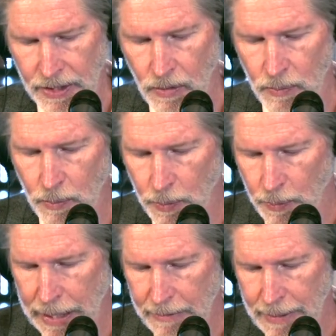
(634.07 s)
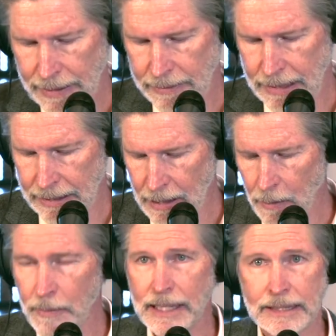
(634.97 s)
So we have about
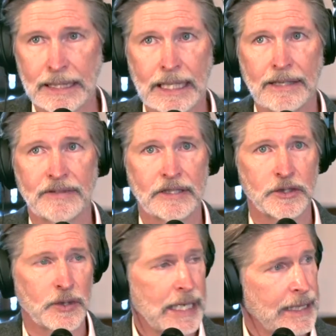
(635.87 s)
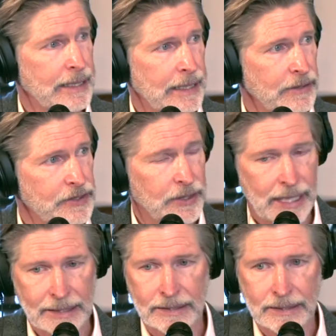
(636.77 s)
a couple minutes left. Is there anything
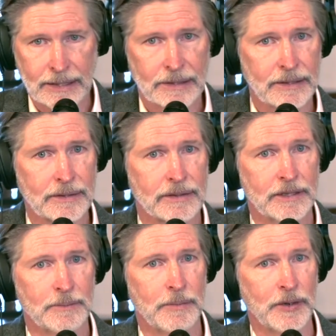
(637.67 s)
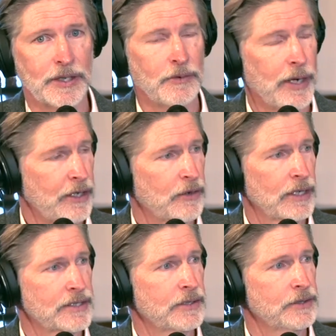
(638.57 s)
else you'd like to tell the Boerne
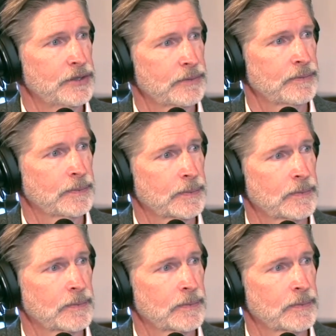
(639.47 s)
Radio listeners?